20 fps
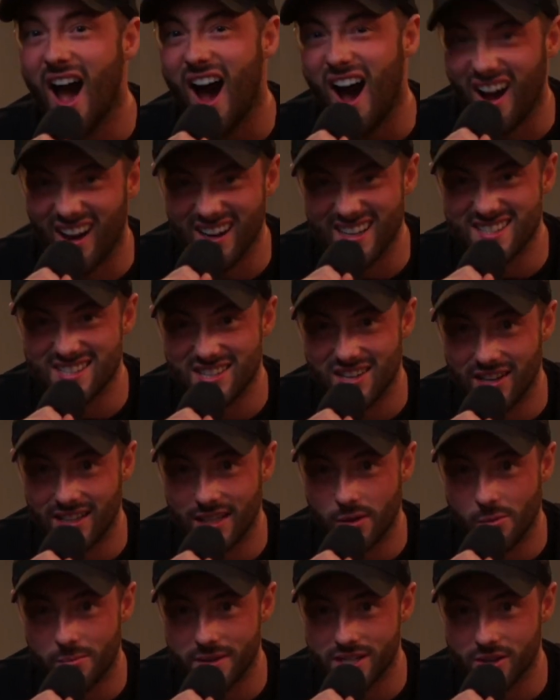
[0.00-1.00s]
I certainly
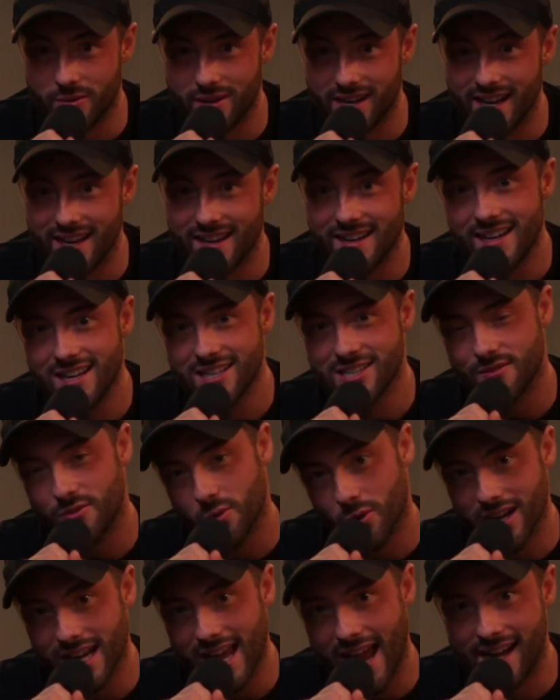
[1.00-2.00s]
will be doing it. So if you
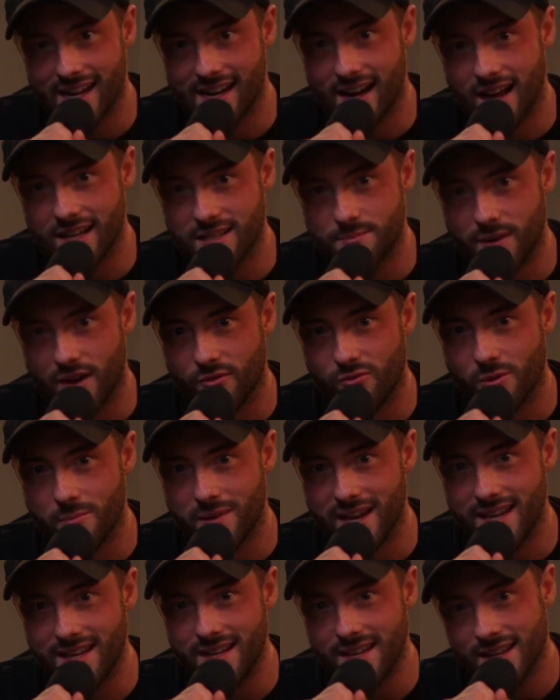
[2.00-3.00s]
want to get in an ice bath with
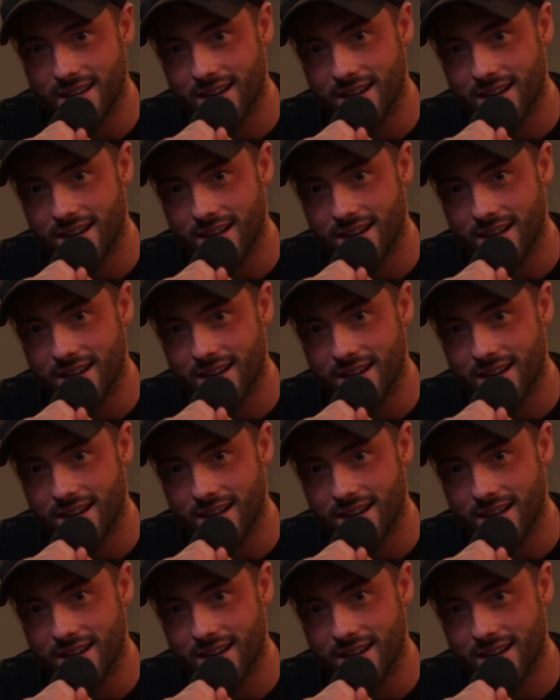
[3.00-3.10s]
me,